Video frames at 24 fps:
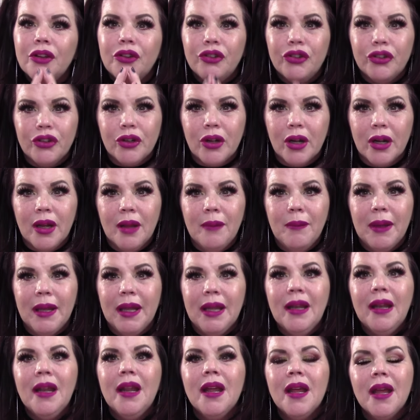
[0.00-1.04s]
Do you know what I
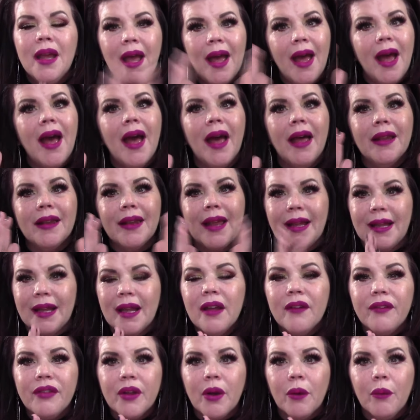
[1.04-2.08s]
mean? And,
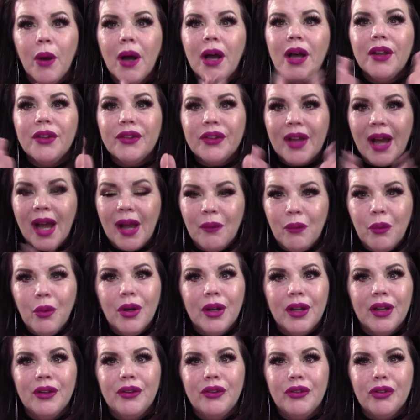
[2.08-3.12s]
like, if there was, I
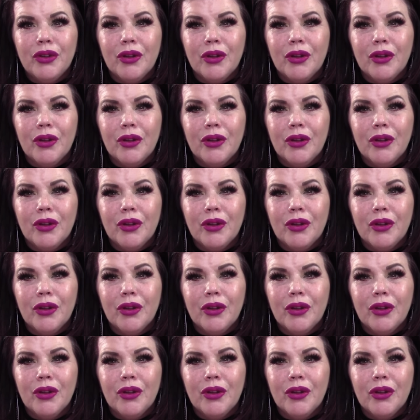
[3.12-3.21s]
would.